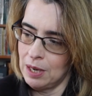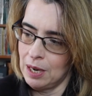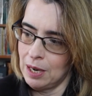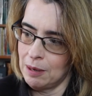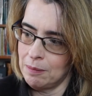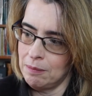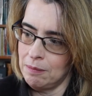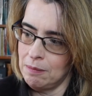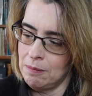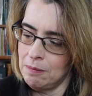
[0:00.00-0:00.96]

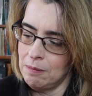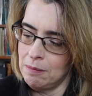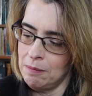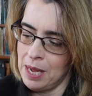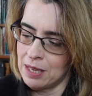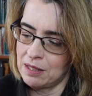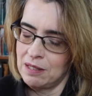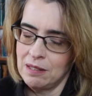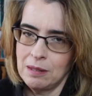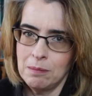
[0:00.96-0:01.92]

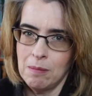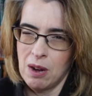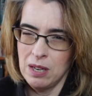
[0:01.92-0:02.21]
mice,